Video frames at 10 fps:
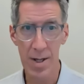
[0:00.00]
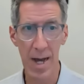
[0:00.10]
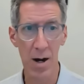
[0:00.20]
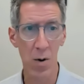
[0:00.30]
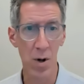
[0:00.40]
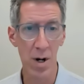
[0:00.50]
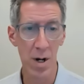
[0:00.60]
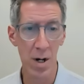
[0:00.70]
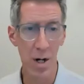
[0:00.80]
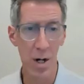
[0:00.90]
Now,
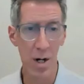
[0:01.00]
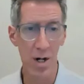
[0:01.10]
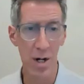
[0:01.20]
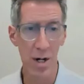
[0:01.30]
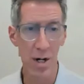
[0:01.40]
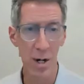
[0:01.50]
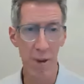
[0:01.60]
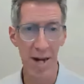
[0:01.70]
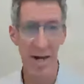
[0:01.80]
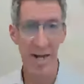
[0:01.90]

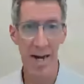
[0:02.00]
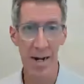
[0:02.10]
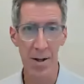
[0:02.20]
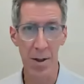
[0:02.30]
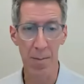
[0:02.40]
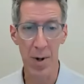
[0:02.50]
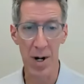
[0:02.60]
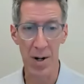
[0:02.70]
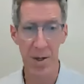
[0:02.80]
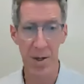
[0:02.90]
depending on the
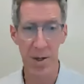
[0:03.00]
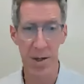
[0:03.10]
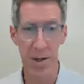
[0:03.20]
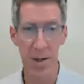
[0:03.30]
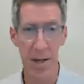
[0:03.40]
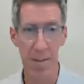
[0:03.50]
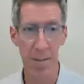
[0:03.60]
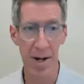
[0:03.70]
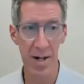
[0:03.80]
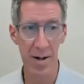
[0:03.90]
month, they
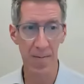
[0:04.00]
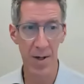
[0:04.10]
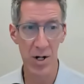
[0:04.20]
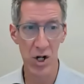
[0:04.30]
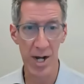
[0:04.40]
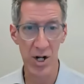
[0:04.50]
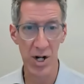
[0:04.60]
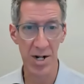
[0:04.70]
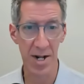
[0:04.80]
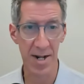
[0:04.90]
might
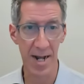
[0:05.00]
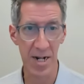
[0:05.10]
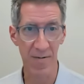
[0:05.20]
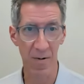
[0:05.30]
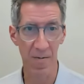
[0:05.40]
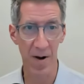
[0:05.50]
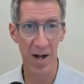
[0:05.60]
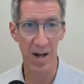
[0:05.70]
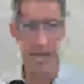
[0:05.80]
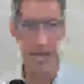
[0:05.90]
change it to dates for
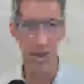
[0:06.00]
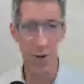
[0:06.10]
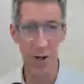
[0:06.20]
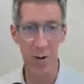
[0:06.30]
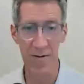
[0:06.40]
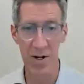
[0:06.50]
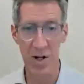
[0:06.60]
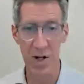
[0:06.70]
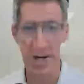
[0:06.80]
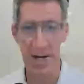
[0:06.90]
filing. That's why you have to
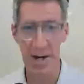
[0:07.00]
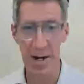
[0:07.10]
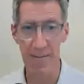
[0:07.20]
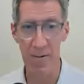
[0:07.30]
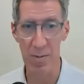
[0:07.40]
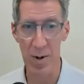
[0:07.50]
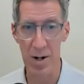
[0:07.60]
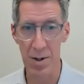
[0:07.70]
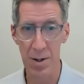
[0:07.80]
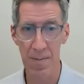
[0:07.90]
check that every
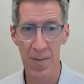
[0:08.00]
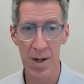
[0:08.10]
month.